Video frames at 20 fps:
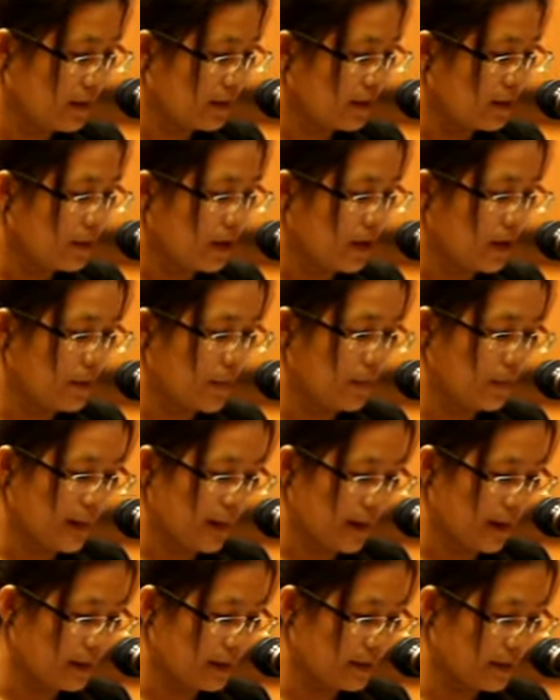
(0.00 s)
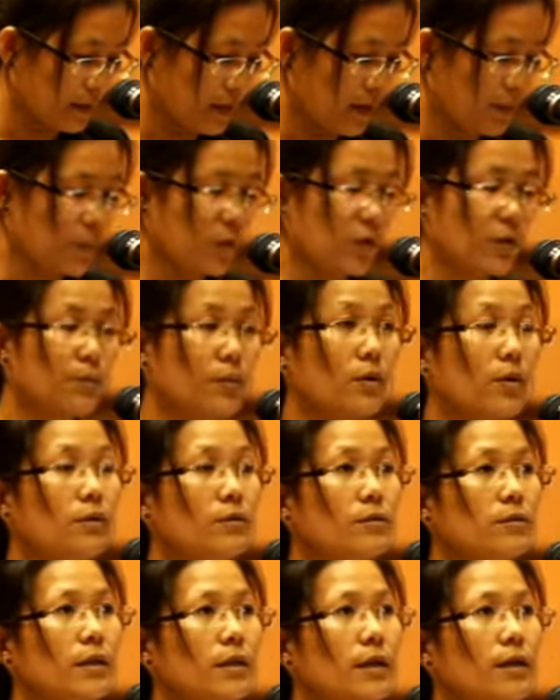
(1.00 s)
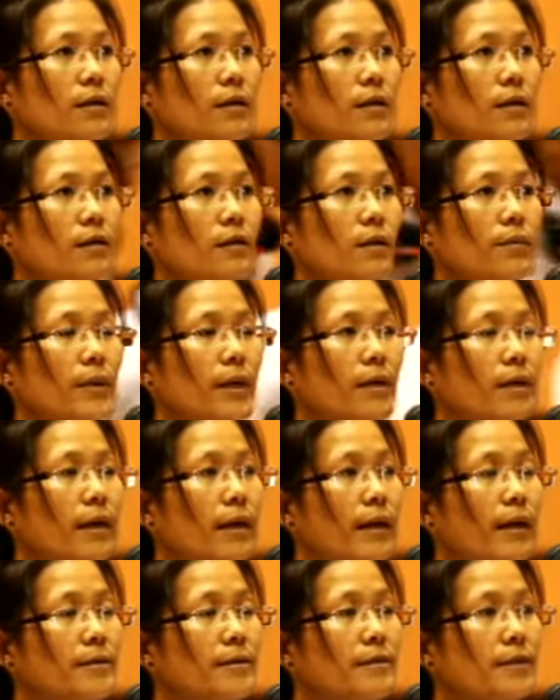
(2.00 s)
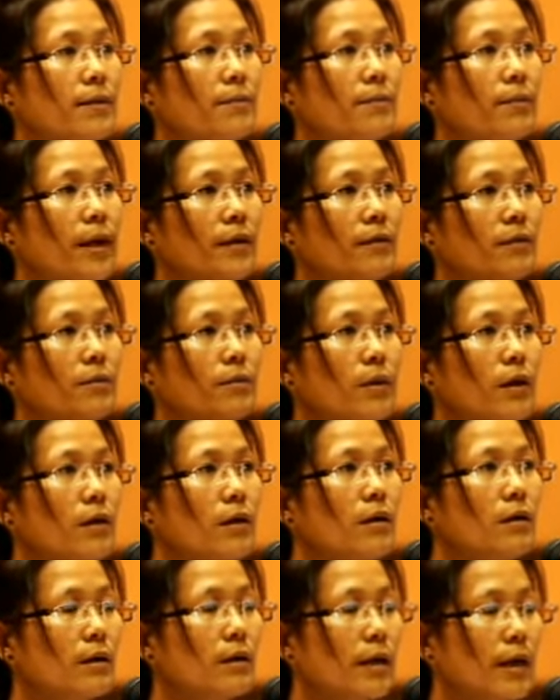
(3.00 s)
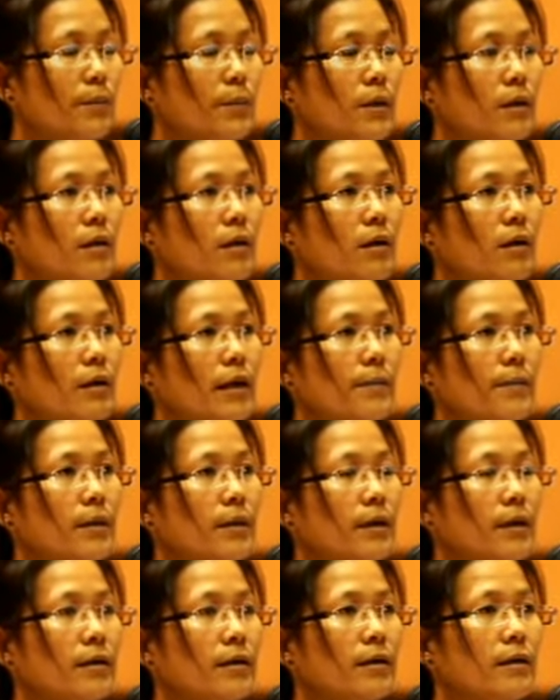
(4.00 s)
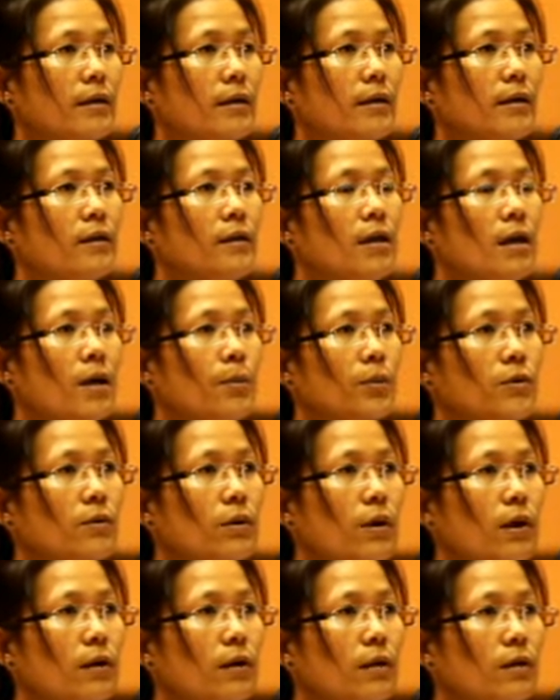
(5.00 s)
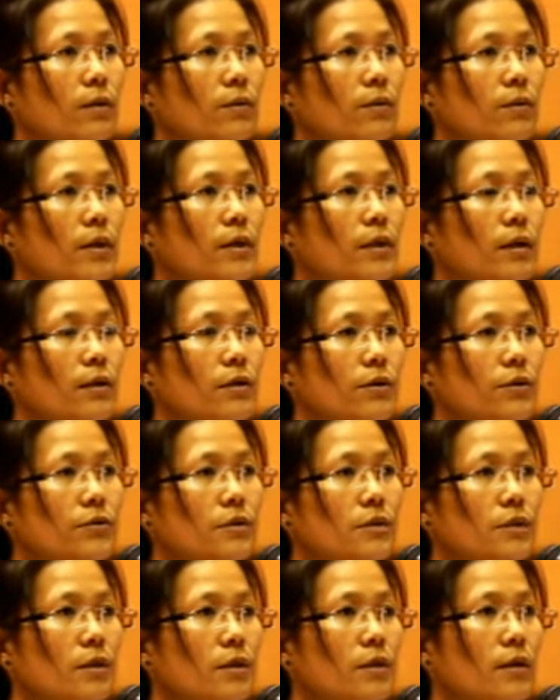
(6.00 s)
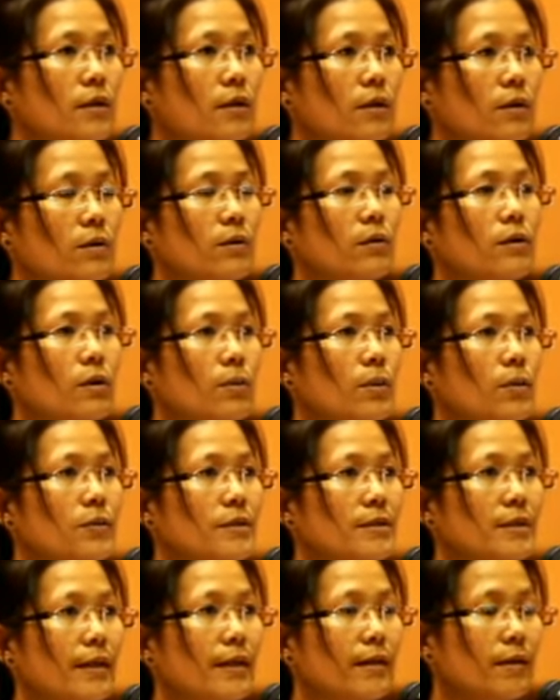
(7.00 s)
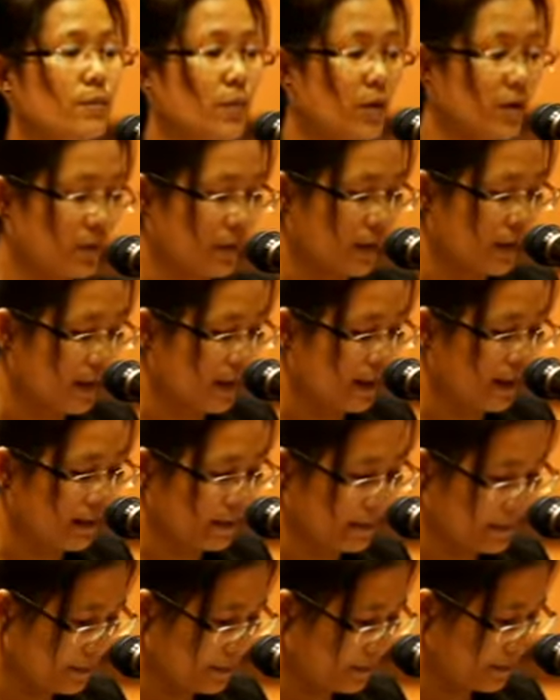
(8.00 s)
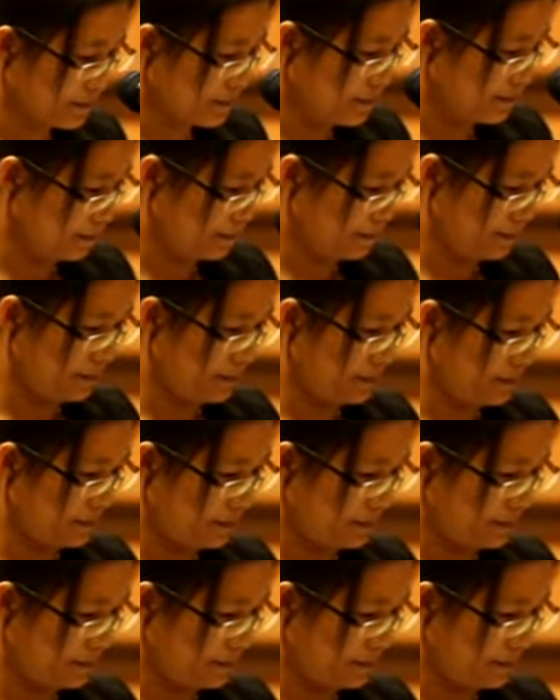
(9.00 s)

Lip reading: cannot support their basic need in their living, as well as to support the family.